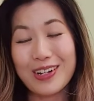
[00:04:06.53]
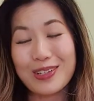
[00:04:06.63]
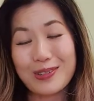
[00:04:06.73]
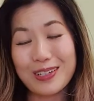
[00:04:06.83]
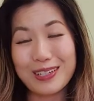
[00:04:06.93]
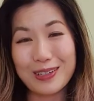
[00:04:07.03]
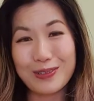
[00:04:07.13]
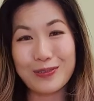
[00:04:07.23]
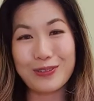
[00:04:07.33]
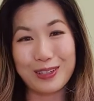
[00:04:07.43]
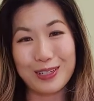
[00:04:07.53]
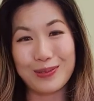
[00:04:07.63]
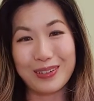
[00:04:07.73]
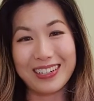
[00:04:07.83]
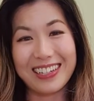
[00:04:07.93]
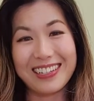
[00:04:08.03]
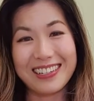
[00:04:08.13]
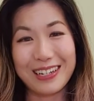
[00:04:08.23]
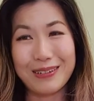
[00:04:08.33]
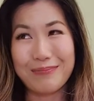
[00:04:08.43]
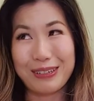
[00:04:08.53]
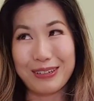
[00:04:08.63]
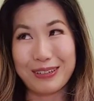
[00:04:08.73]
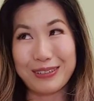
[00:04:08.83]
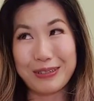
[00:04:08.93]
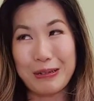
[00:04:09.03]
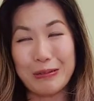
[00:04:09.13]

So I settled for this one instead, because